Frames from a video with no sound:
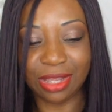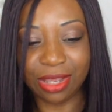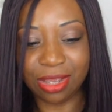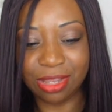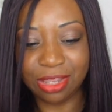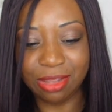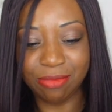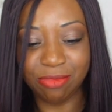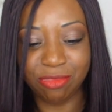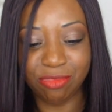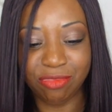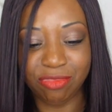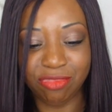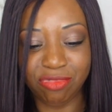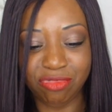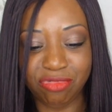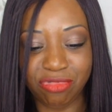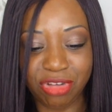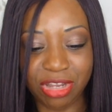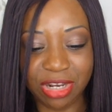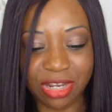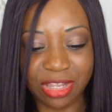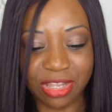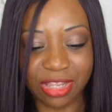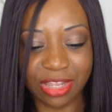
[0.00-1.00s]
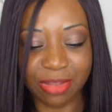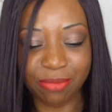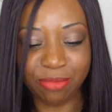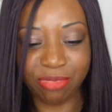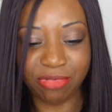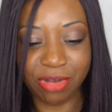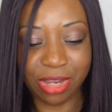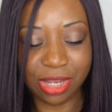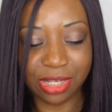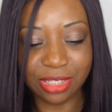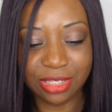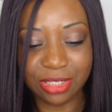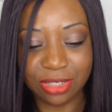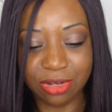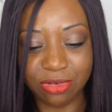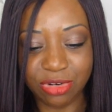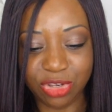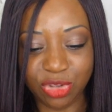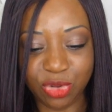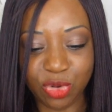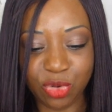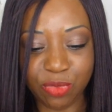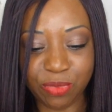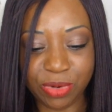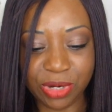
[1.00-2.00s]
I am really impressed. How do
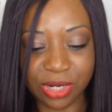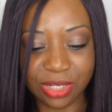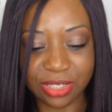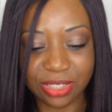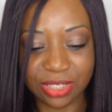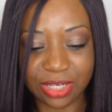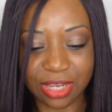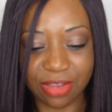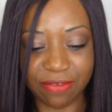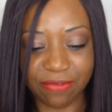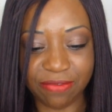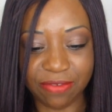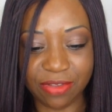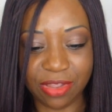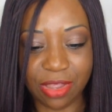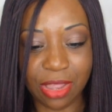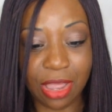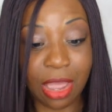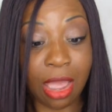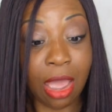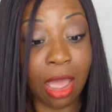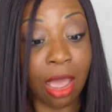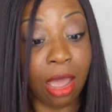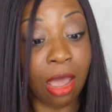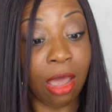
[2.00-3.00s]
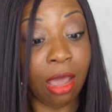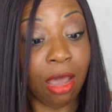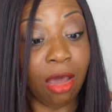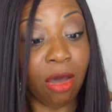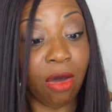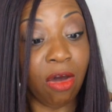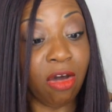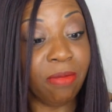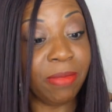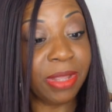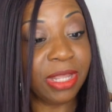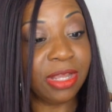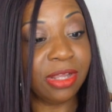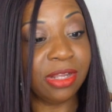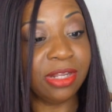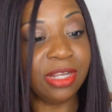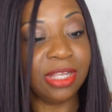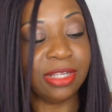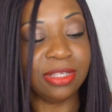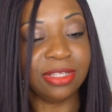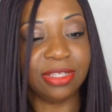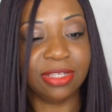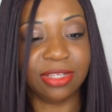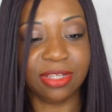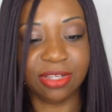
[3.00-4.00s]
you open this stuff? Oh my
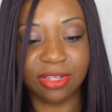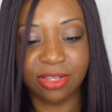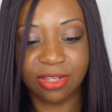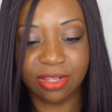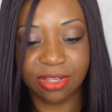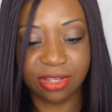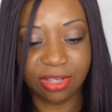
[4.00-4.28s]
goodness.